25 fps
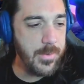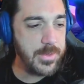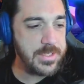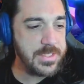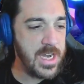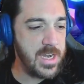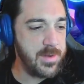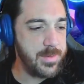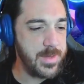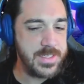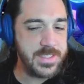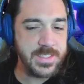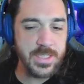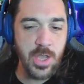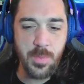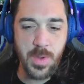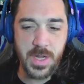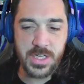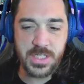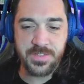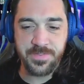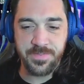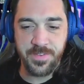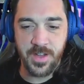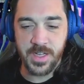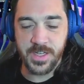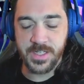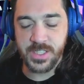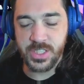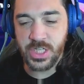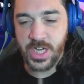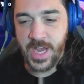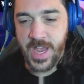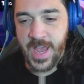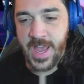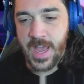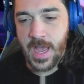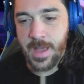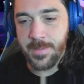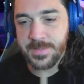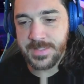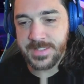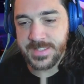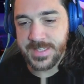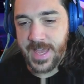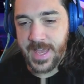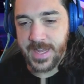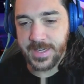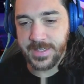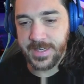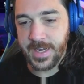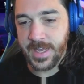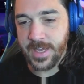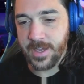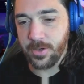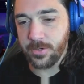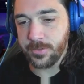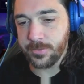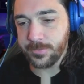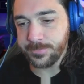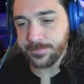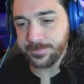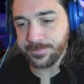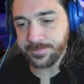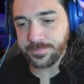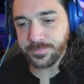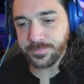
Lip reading: That was gonna be so much fun, chat. I'm sad now.